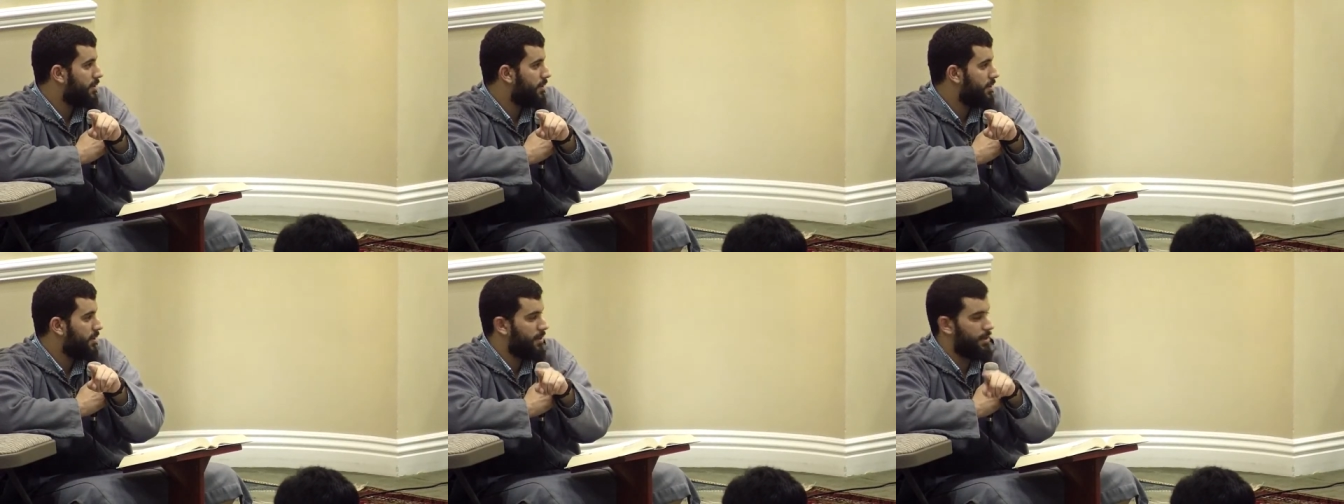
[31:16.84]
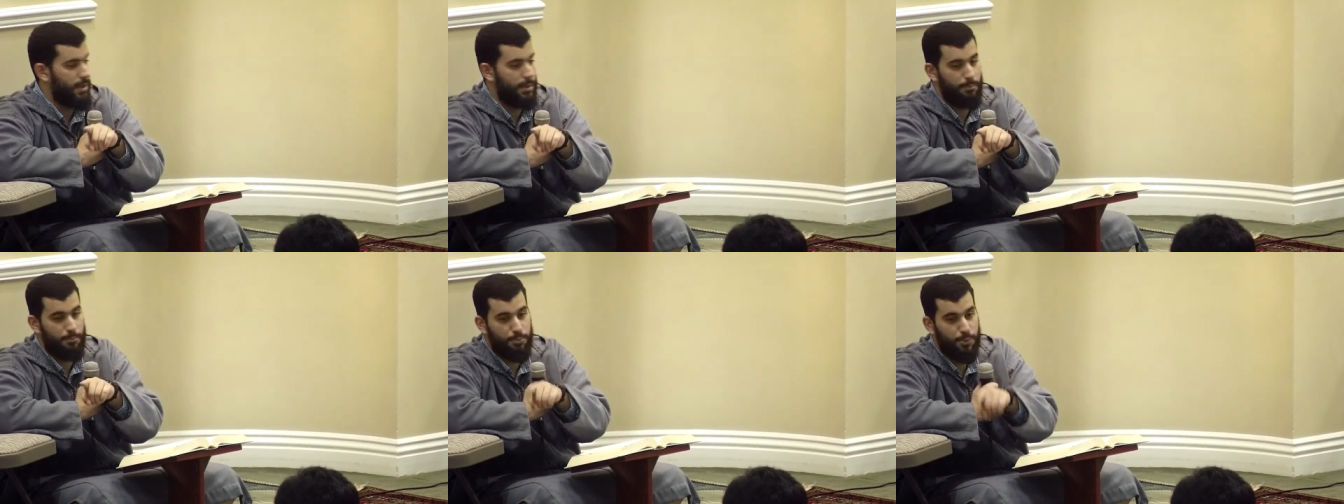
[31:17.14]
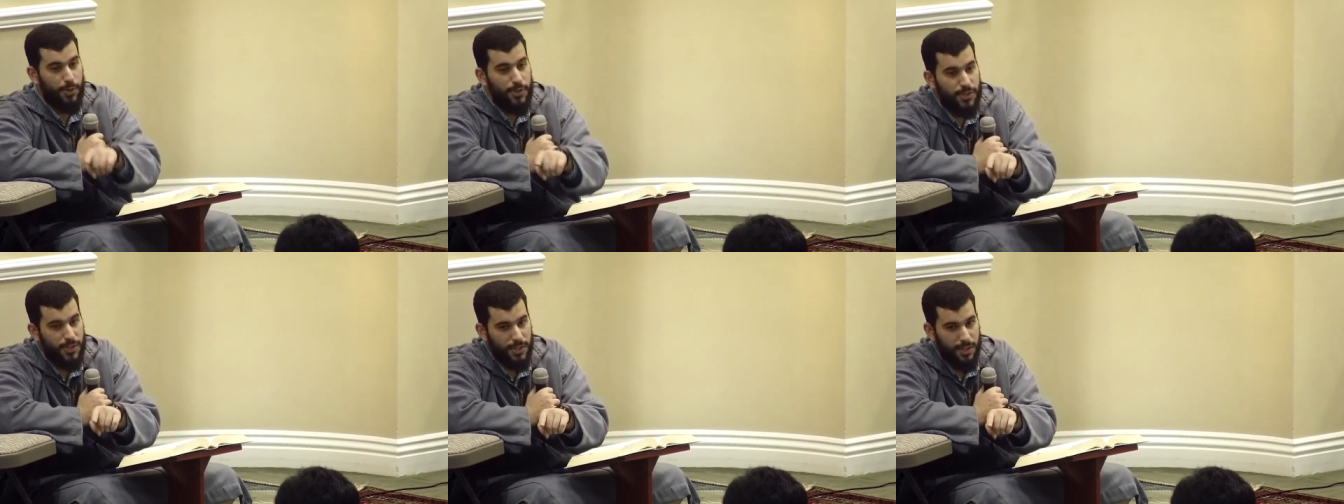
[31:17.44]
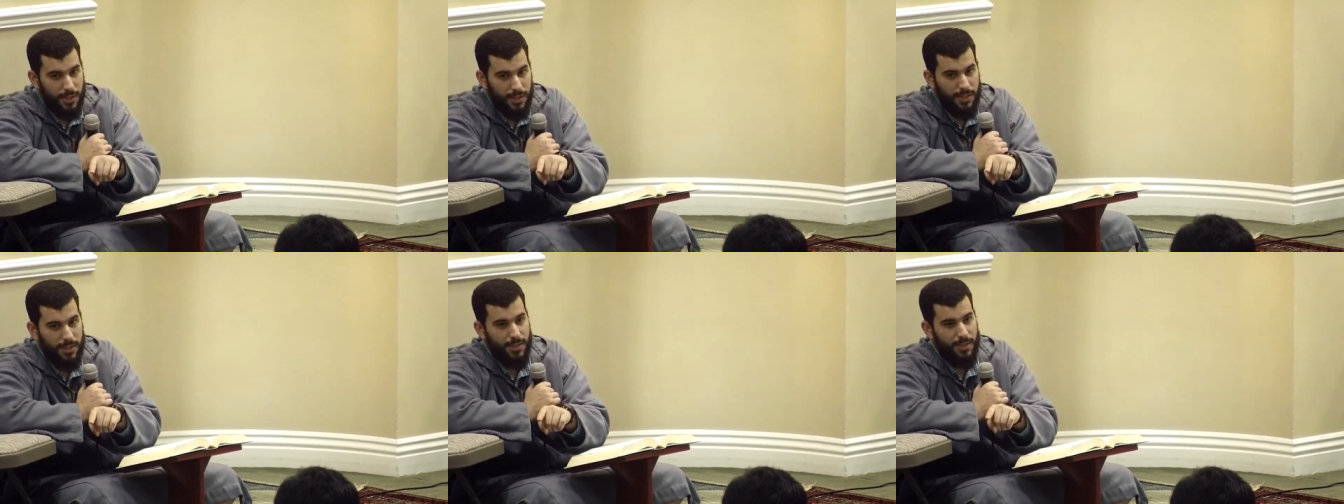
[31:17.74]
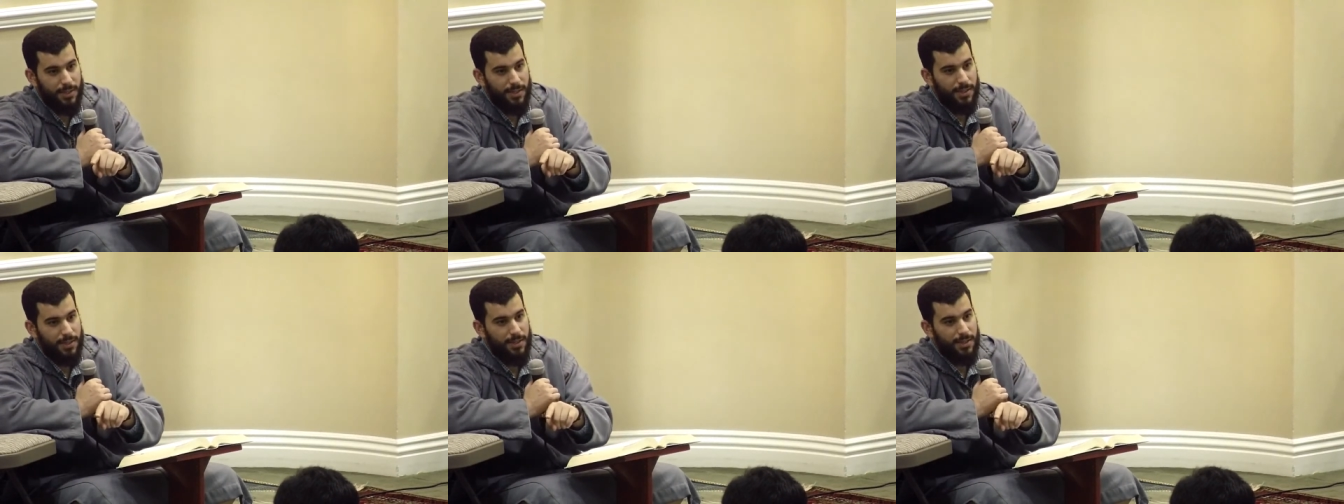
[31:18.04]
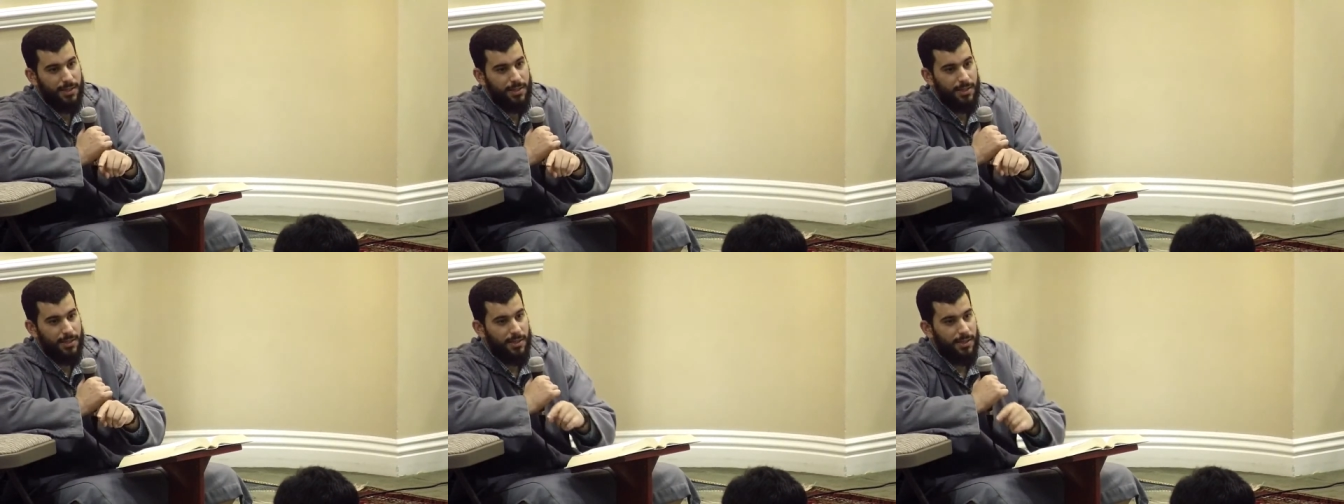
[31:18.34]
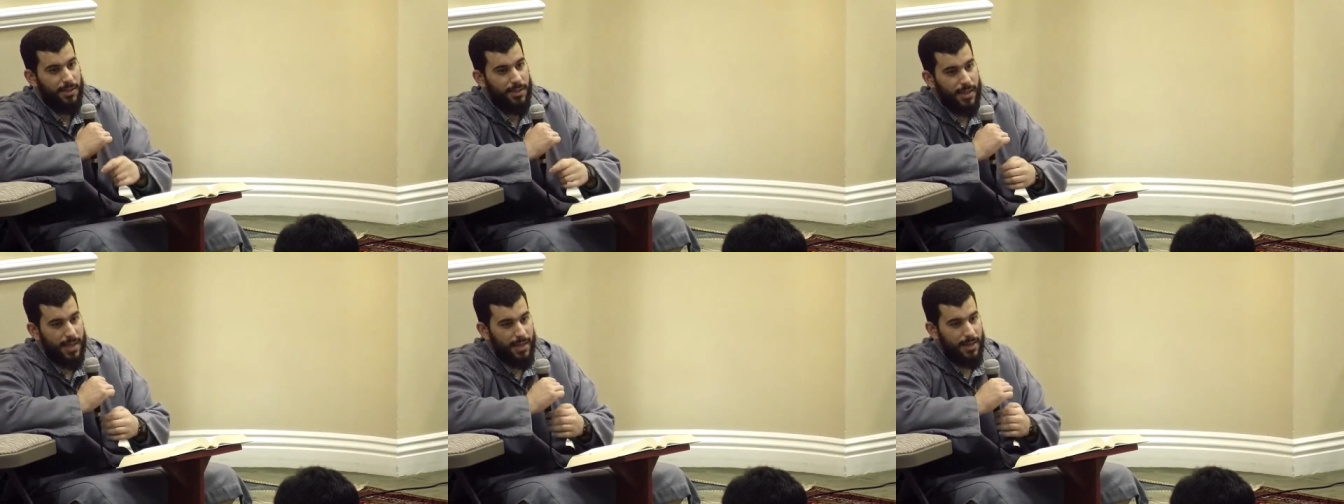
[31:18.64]
imprisoned,
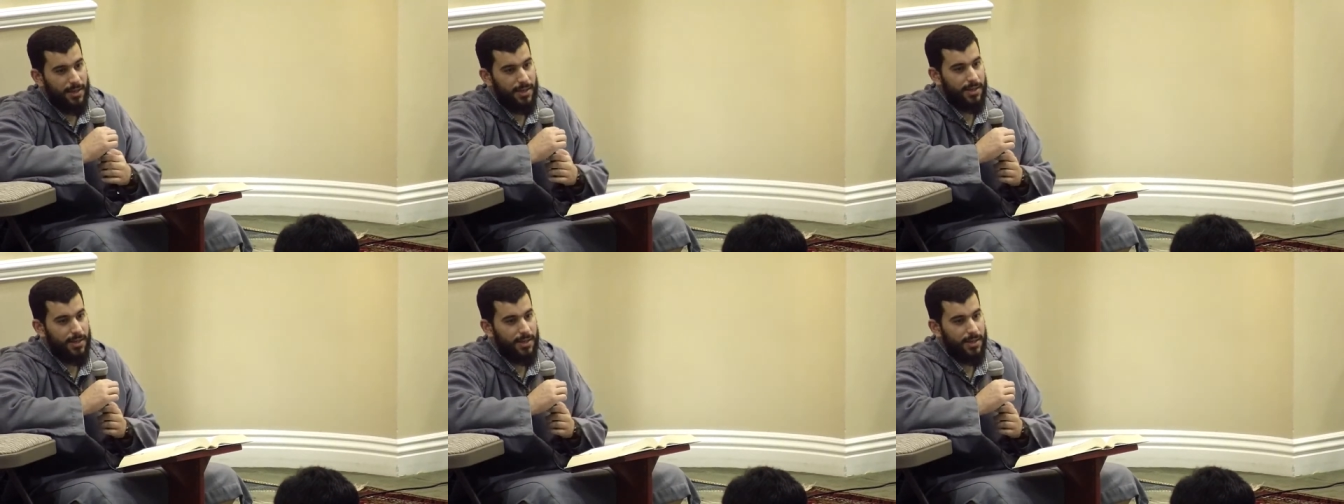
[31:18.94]
then